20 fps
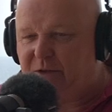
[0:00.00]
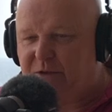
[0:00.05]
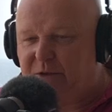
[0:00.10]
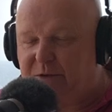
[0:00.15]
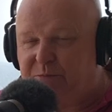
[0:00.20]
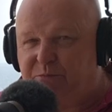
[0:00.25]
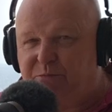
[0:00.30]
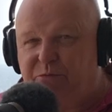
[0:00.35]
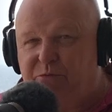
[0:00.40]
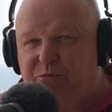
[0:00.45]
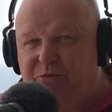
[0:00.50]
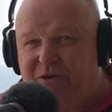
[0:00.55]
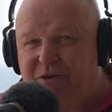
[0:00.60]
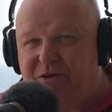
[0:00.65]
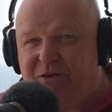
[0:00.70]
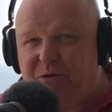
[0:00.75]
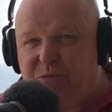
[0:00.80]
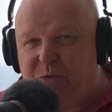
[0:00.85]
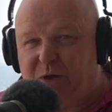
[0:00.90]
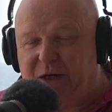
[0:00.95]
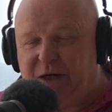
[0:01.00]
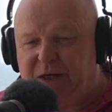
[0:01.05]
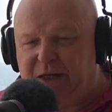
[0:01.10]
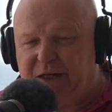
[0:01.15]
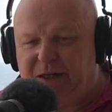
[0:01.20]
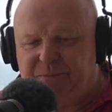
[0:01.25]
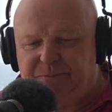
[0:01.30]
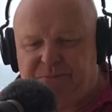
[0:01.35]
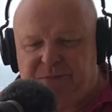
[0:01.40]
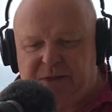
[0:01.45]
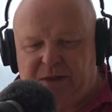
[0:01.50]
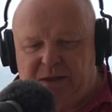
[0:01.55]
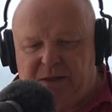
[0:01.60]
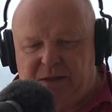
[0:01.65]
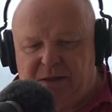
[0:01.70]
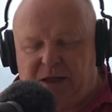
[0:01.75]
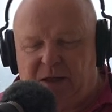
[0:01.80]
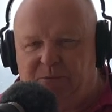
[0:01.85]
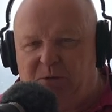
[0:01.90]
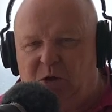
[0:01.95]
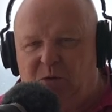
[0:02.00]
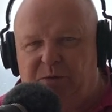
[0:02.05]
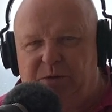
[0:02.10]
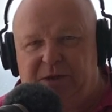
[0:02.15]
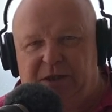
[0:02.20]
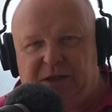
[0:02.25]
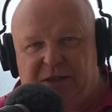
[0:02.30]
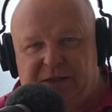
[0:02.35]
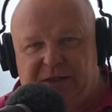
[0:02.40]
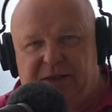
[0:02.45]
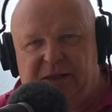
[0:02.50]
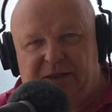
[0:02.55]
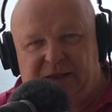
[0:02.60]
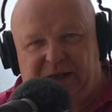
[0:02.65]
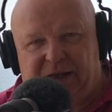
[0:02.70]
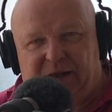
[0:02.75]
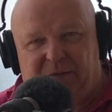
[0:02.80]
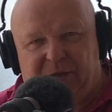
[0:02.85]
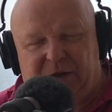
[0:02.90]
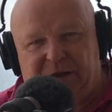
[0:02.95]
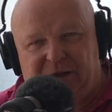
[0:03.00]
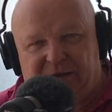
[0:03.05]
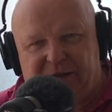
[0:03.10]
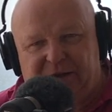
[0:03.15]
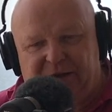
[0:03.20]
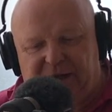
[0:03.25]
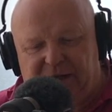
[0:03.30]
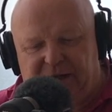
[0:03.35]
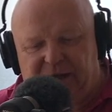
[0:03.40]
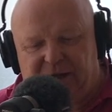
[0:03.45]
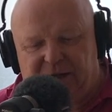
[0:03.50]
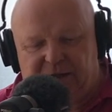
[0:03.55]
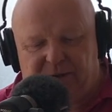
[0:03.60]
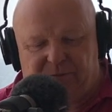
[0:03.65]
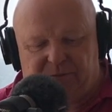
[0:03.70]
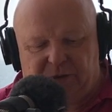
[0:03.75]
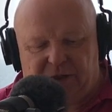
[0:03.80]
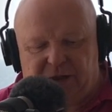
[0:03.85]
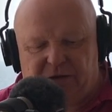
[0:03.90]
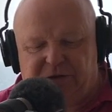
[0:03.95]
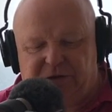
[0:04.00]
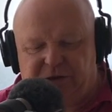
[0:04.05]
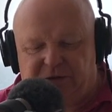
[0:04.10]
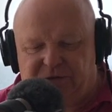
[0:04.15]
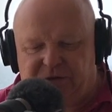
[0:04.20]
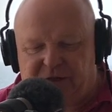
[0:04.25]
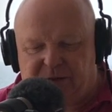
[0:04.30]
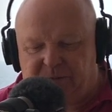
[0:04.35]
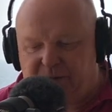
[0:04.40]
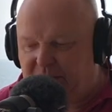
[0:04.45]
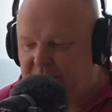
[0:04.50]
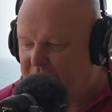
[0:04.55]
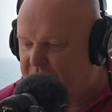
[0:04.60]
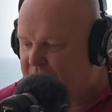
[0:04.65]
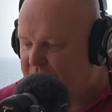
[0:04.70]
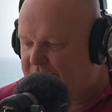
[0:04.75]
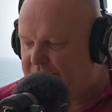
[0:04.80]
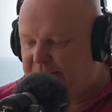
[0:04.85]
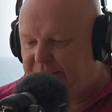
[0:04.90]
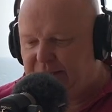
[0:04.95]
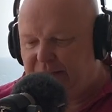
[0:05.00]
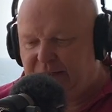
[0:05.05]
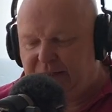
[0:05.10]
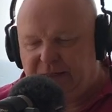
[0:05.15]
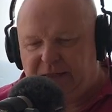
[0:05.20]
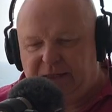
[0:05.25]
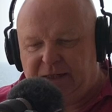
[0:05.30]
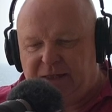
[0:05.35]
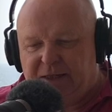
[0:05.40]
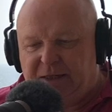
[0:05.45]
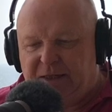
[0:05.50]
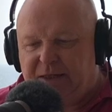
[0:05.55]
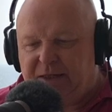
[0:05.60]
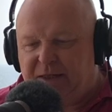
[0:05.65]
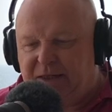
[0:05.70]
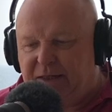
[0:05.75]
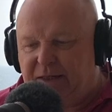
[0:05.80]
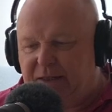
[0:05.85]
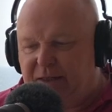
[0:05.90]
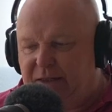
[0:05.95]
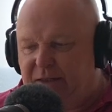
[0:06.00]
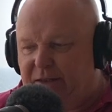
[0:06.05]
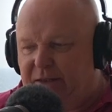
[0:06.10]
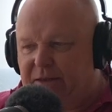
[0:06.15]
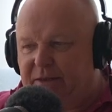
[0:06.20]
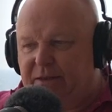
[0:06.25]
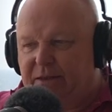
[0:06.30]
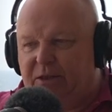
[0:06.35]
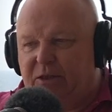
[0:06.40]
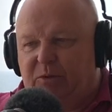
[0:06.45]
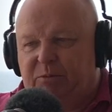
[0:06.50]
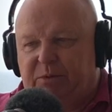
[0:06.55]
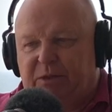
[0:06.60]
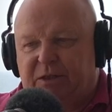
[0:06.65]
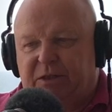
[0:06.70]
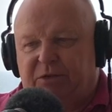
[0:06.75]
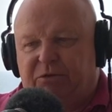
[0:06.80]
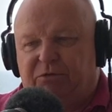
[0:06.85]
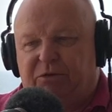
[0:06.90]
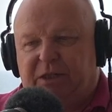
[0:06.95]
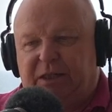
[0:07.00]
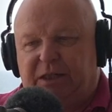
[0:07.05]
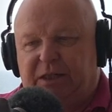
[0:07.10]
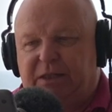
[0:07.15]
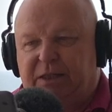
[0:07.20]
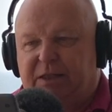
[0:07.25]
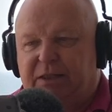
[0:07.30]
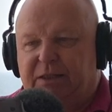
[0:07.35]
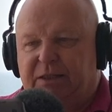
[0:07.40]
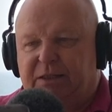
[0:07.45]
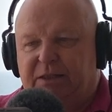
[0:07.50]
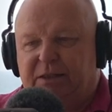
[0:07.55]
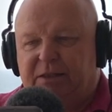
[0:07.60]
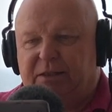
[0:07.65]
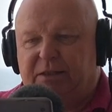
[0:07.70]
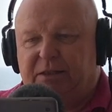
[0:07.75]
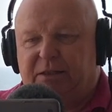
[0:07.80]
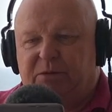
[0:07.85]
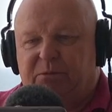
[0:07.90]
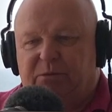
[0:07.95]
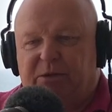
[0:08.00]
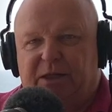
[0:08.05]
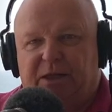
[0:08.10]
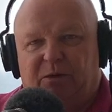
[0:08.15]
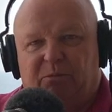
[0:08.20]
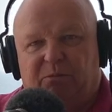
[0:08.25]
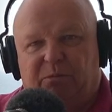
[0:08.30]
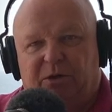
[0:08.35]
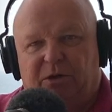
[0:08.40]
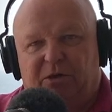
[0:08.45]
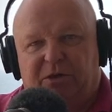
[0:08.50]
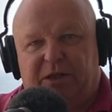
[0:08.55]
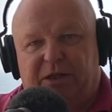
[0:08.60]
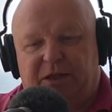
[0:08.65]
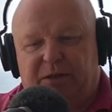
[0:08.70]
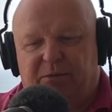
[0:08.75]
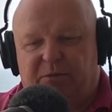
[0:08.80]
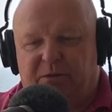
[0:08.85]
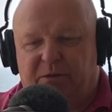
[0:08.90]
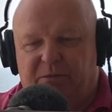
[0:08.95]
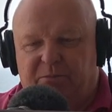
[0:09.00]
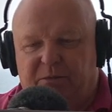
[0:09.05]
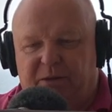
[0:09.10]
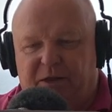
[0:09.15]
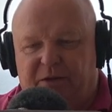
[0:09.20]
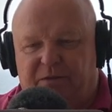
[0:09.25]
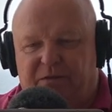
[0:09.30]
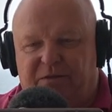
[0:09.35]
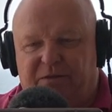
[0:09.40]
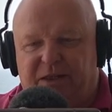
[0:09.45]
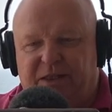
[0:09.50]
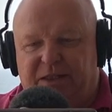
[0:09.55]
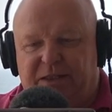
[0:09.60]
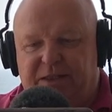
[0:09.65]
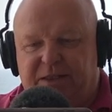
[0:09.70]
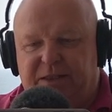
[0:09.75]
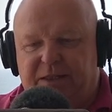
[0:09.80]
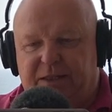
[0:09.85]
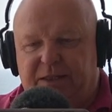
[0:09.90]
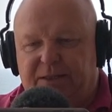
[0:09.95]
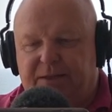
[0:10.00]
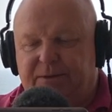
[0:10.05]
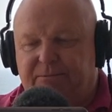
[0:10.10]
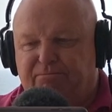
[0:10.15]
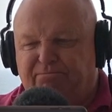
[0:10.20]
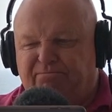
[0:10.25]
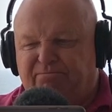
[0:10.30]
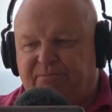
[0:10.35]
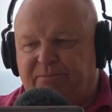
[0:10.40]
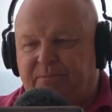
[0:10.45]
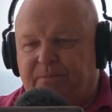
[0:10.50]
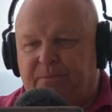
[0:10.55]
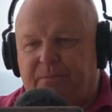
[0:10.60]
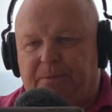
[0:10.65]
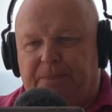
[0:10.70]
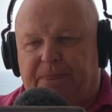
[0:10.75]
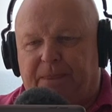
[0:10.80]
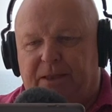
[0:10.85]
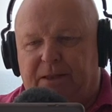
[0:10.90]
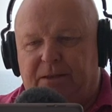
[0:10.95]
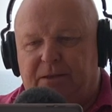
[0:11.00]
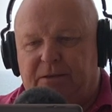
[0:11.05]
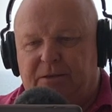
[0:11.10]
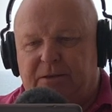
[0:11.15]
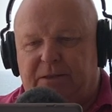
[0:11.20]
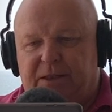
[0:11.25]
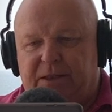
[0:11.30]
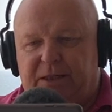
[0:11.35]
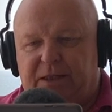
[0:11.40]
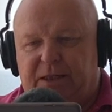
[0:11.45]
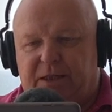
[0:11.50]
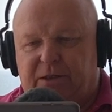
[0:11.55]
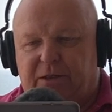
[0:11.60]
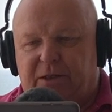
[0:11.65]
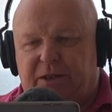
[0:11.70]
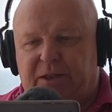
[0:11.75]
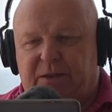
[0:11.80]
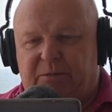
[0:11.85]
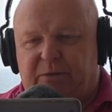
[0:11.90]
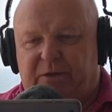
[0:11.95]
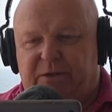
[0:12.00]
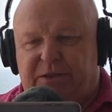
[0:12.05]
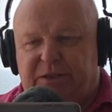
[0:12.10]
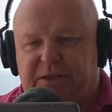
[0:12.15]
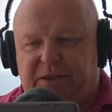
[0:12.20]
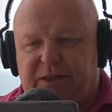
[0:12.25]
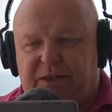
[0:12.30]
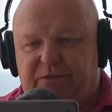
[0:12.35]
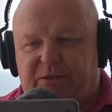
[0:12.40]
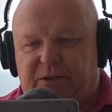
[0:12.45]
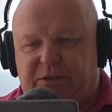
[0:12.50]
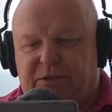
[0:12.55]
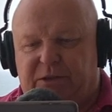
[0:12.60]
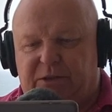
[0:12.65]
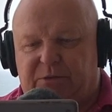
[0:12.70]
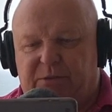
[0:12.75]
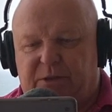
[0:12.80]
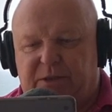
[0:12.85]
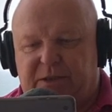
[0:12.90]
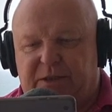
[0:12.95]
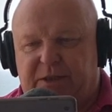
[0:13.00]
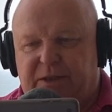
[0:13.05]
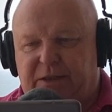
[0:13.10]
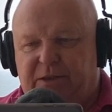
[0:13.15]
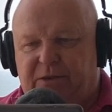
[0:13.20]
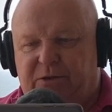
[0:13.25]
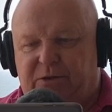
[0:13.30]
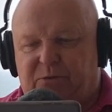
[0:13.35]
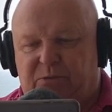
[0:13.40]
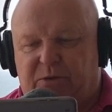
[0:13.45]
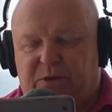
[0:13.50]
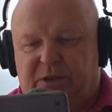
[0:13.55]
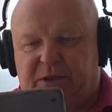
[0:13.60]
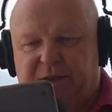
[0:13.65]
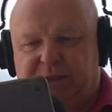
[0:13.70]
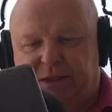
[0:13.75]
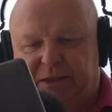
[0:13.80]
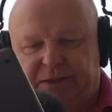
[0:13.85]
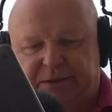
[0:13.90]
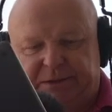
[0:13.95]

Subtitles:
it's very windy. I'm hoping you can still hear me. I think you can. I'm close enough to the mic. And I hope I can read without blocking my face. Okay, I got a little bit of snivels as well today. I don't know why.